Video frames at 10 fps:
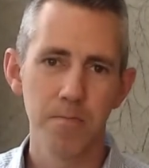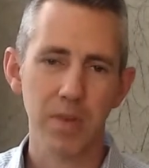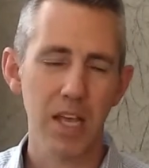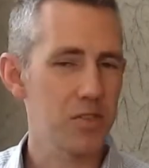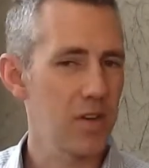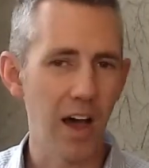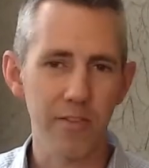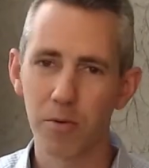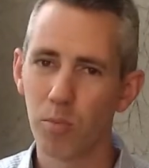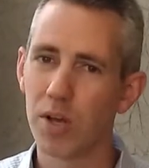It's not
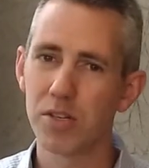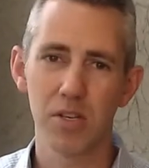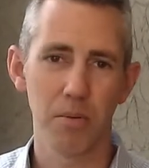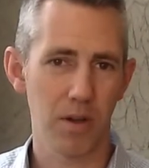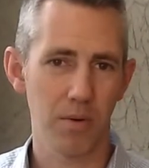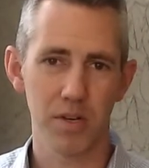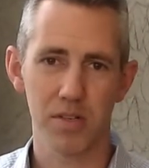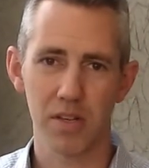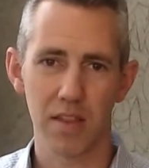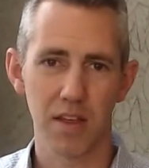from wisdom that we
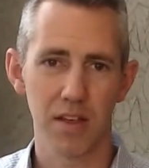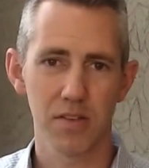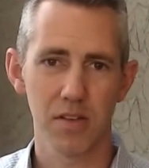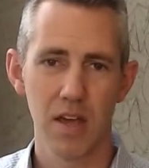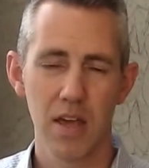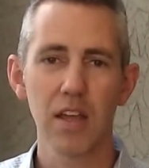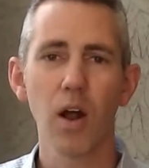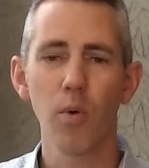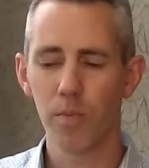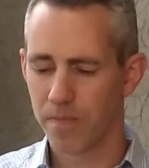say this.
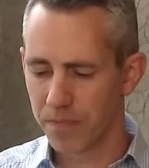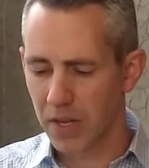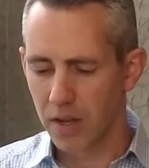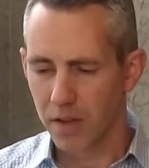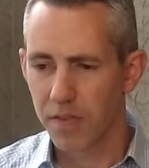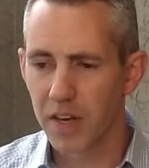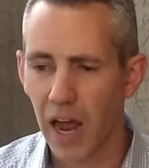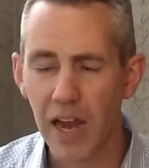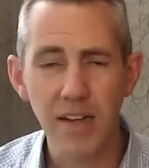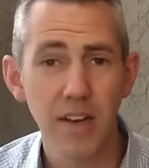The
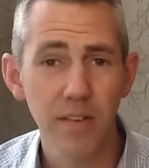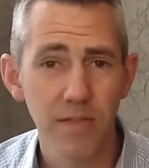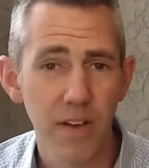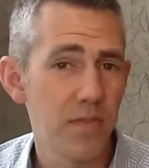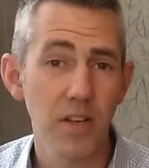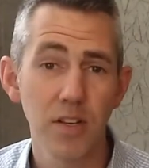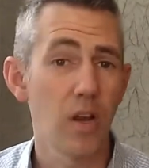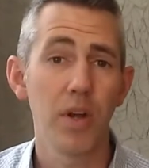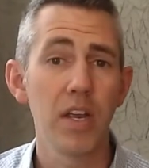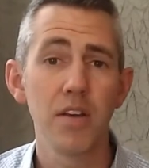1950s
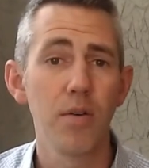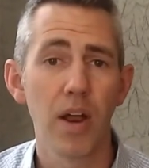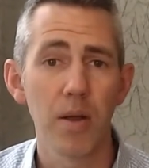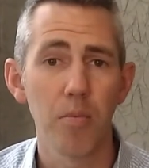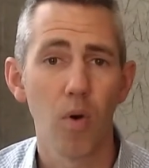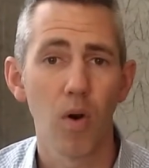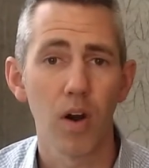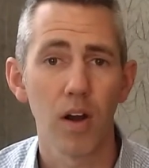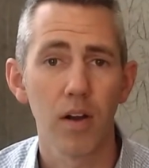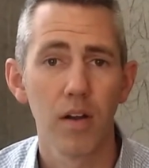don't need you anymore.
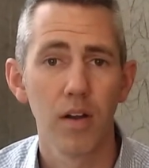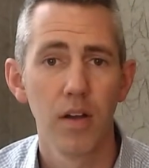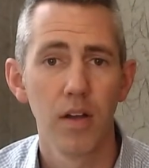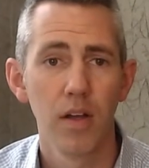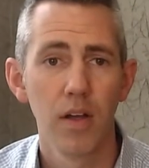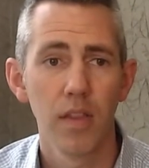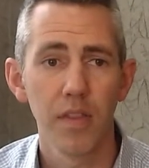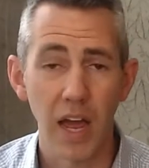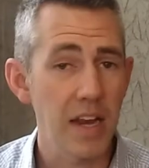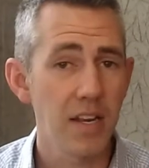The
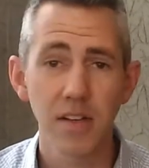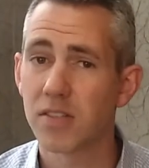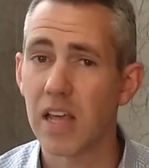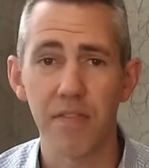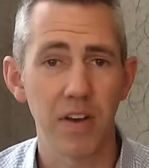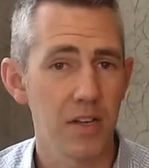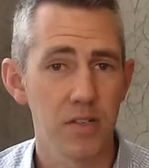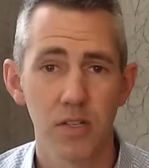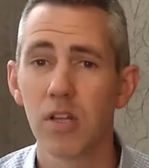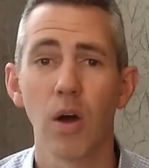
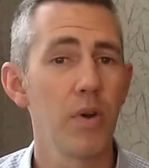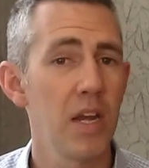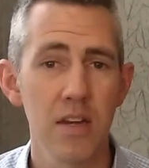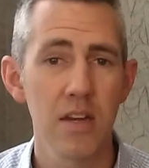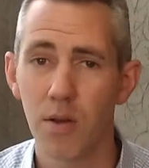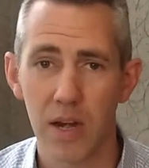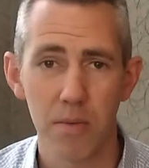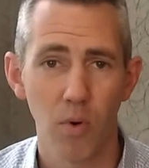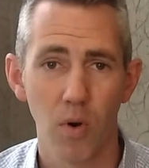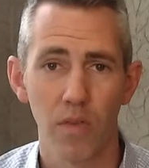1970s don't need you
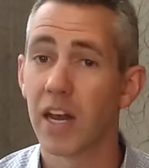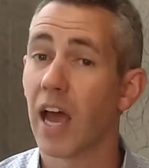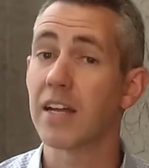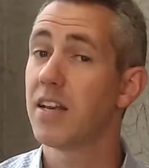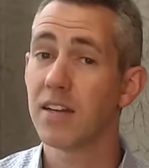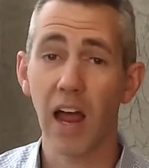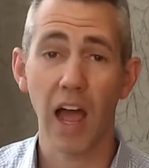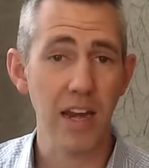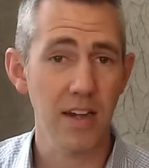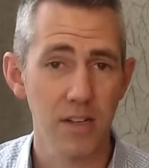anymore. The
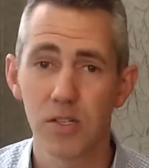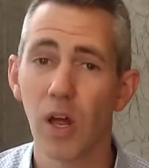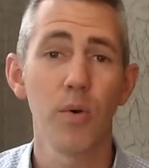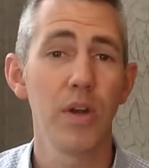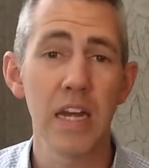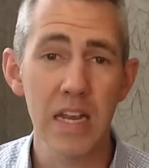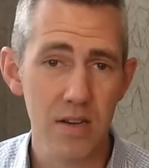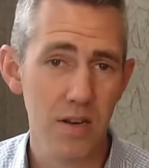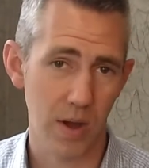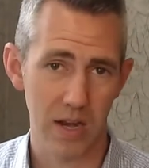1990s don't need
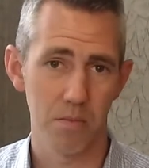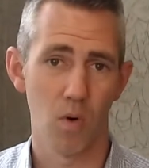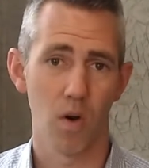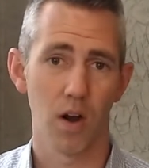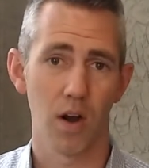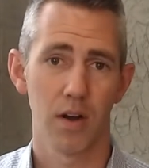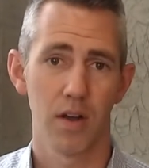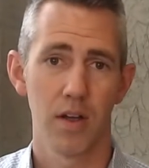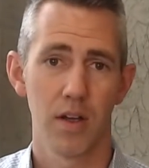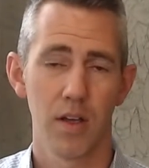you anymore.
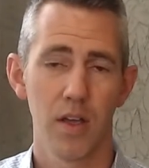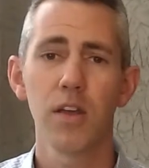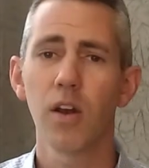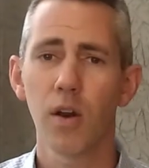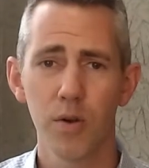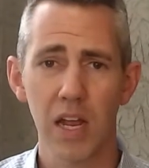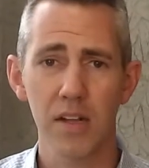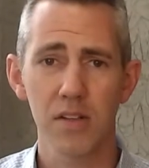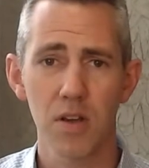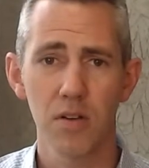You know who
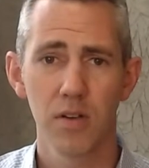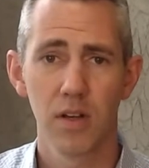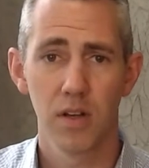needs you?